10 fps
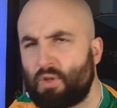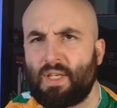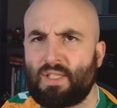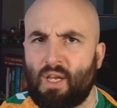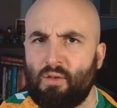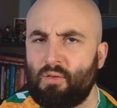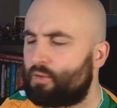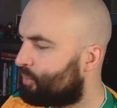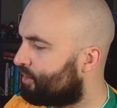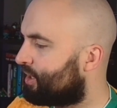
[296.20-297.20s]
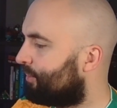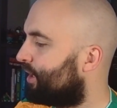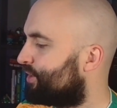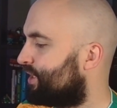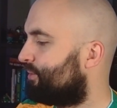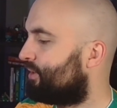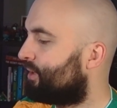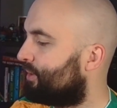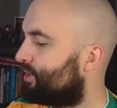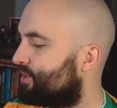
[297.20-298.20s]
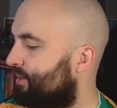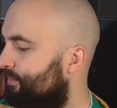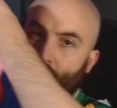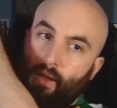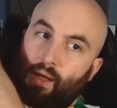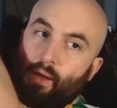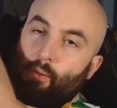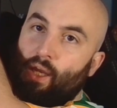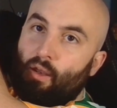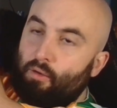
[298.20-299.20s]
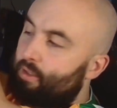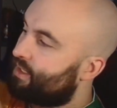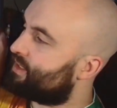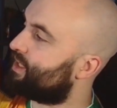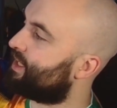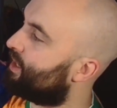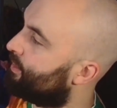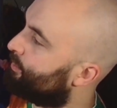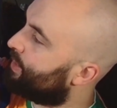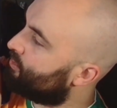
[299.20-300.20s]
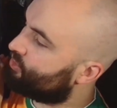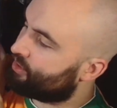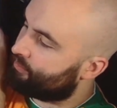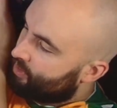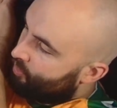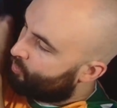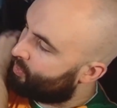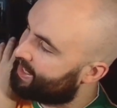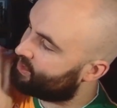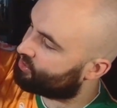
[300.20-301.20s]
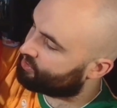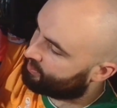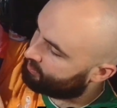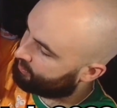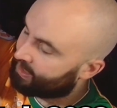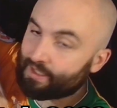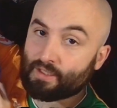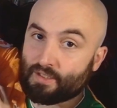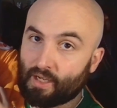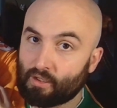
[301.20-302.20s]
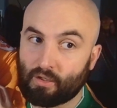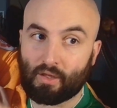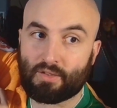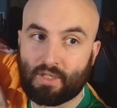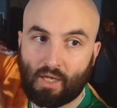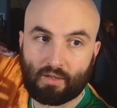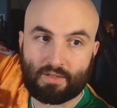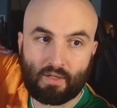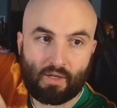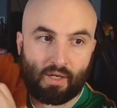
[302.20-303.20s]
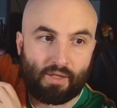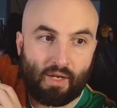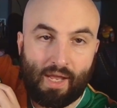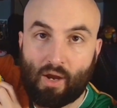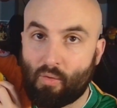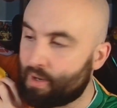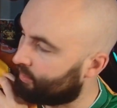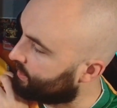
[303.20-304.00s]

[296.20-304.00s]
2 years ago, World Cup last year. And here we go. It's the Belgium away shirt. Look at that design. Look at those colors. I don't know how well